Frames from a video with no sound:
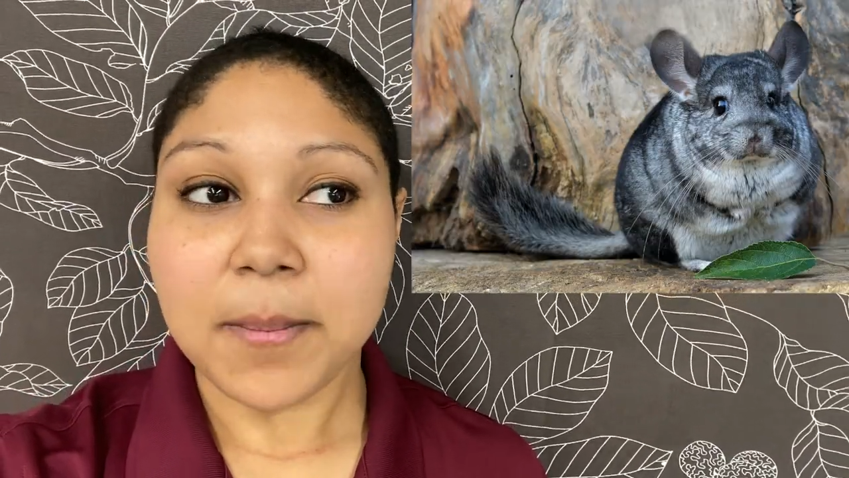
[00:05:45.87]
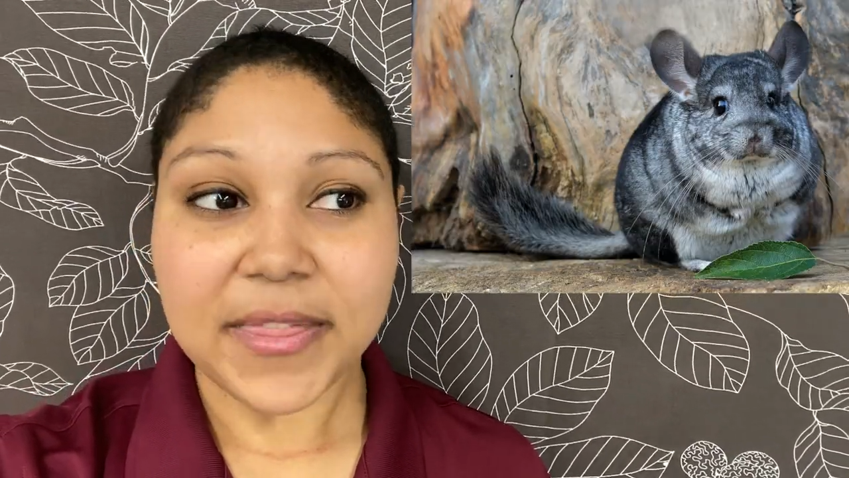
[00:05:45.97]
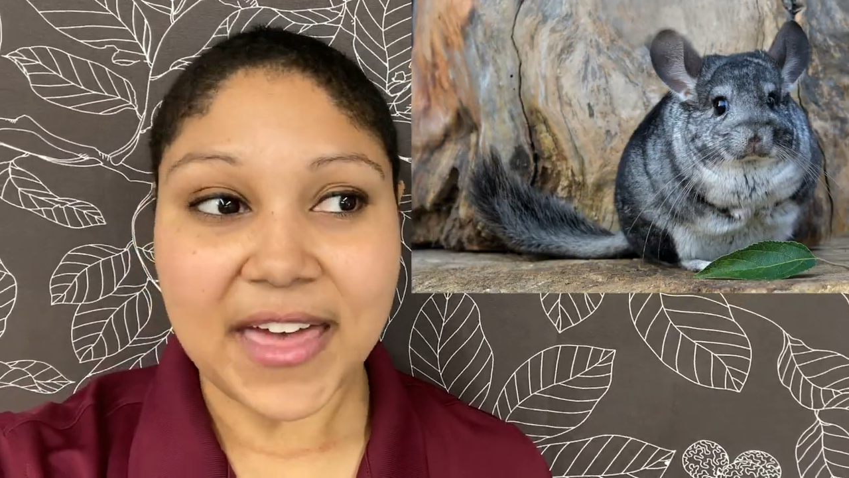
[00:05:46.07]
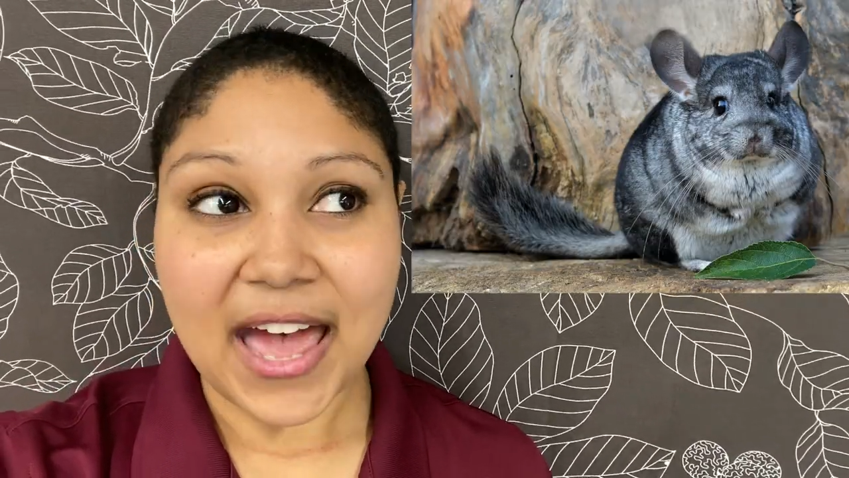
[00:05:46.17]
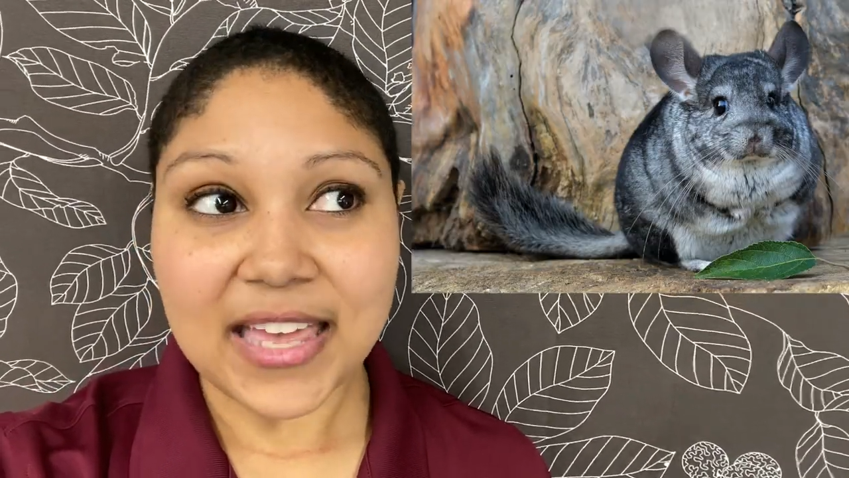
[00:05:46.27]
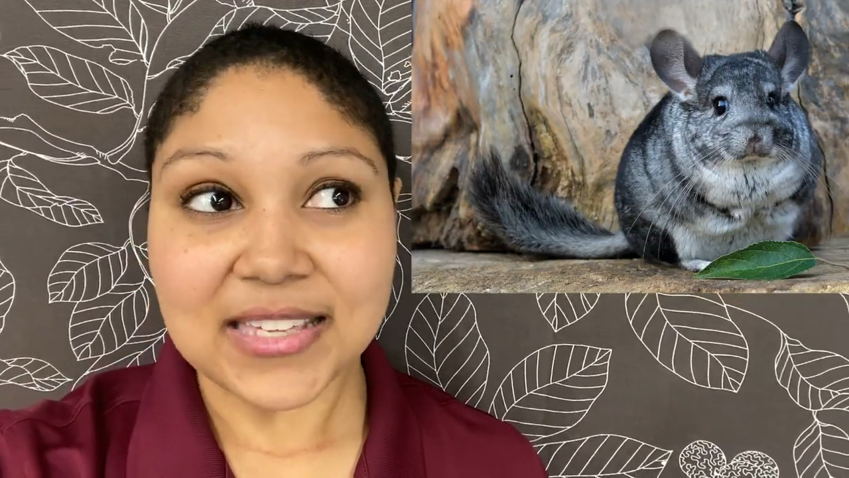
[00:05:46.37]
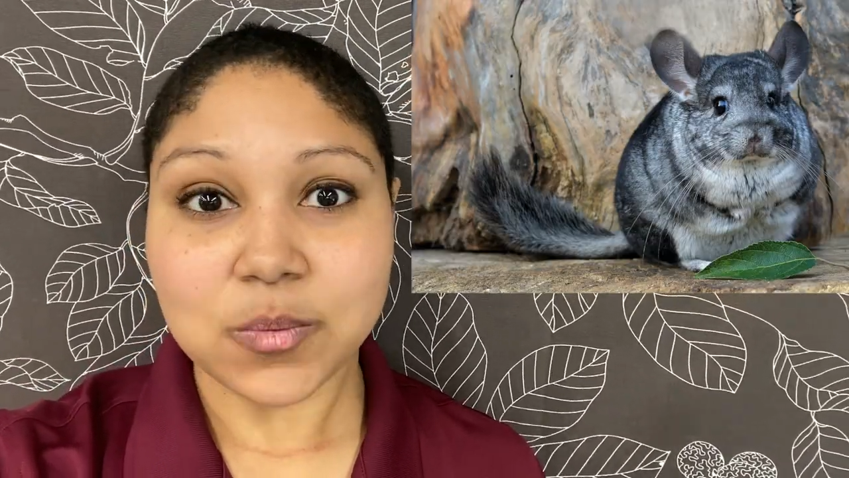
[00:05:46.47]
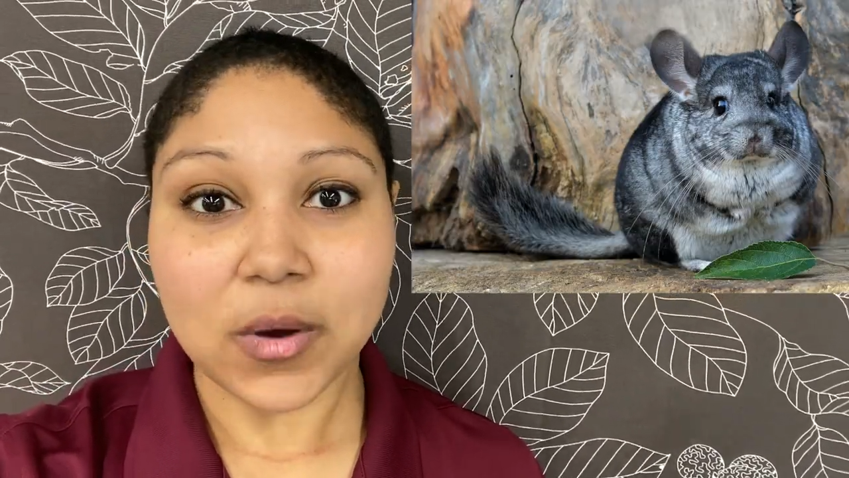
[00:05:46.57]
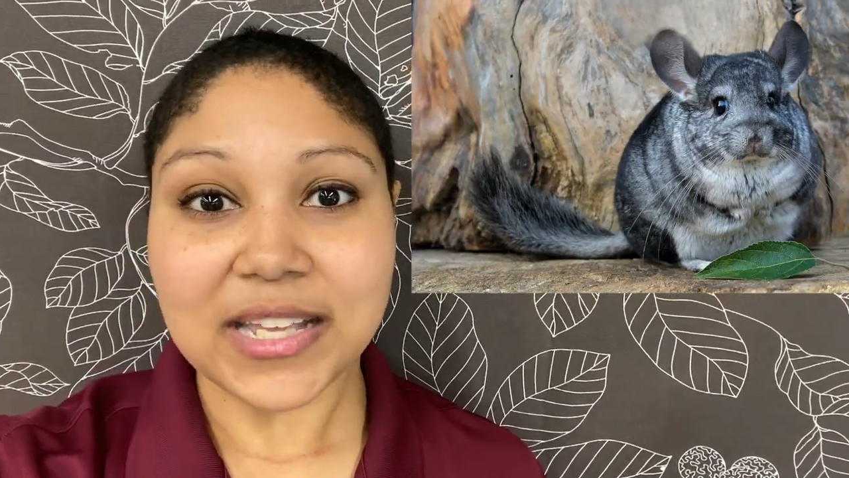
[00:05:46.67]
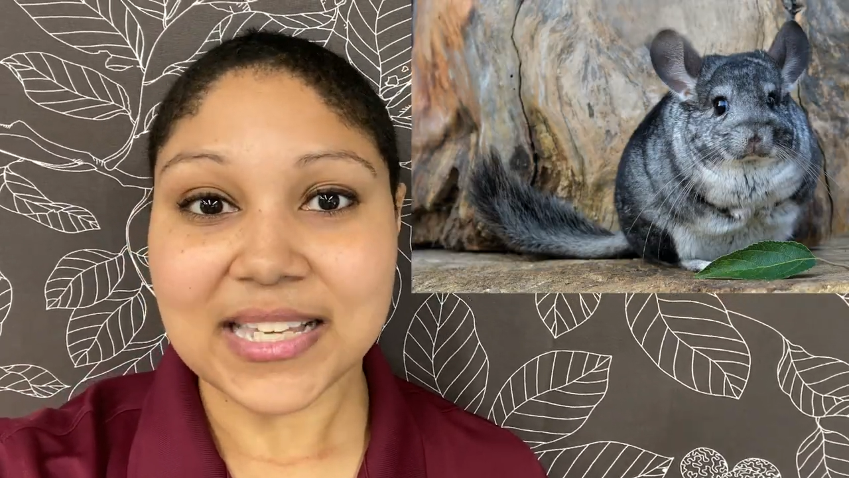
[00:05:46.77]
but that is
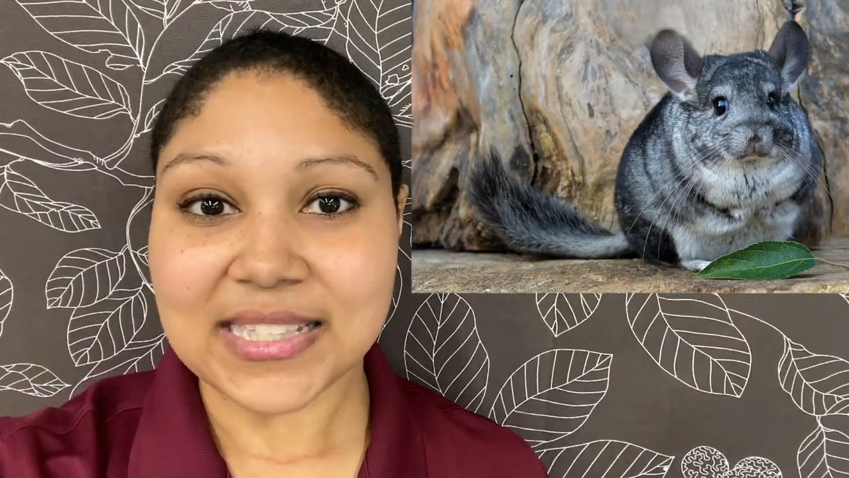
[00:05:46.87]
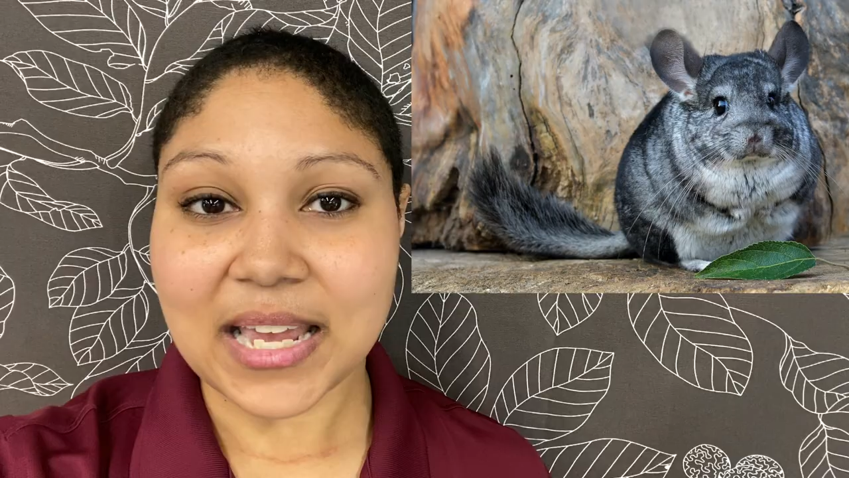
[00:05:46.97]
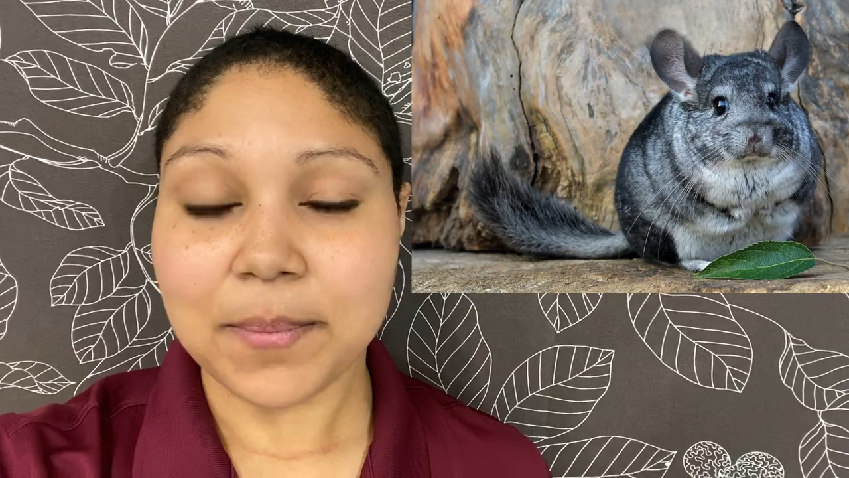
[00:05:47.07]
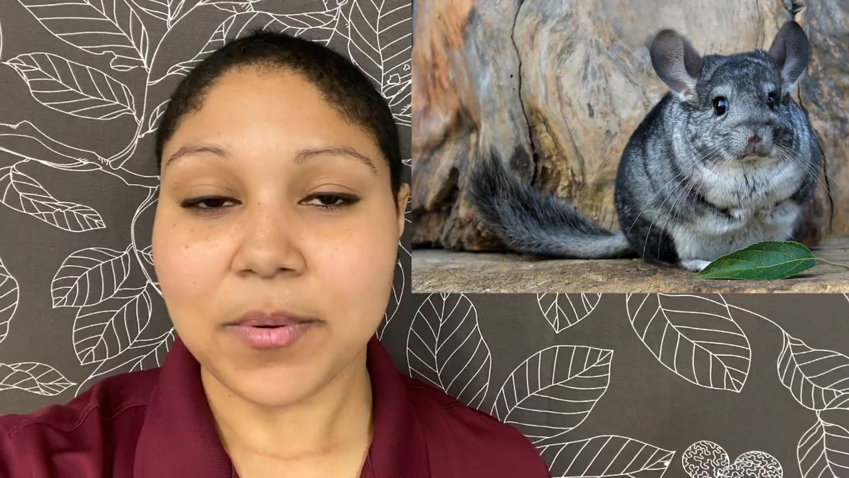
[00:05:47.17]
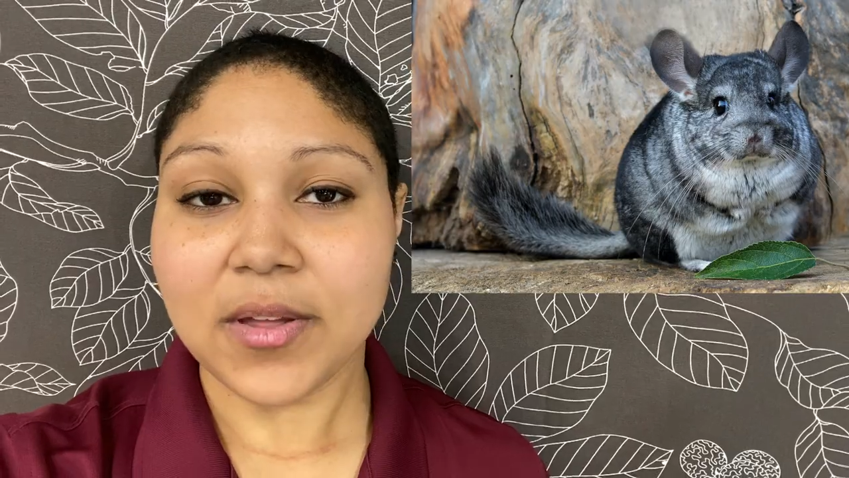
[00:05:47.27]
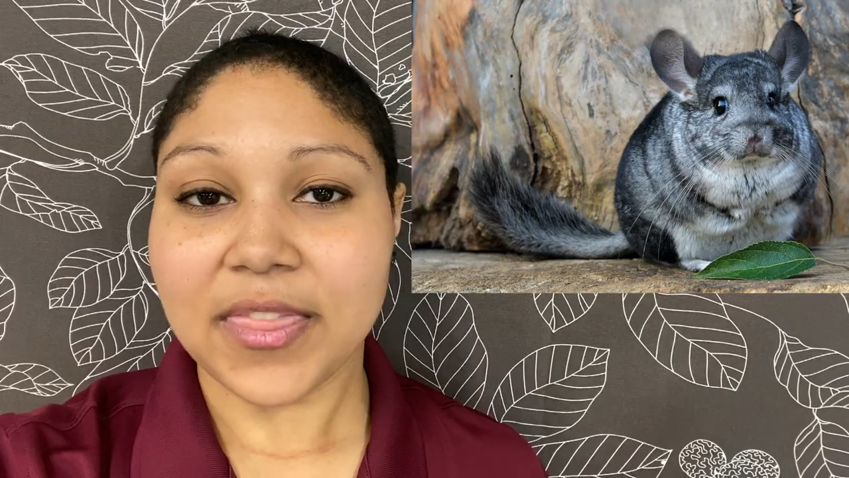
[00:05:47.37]
one example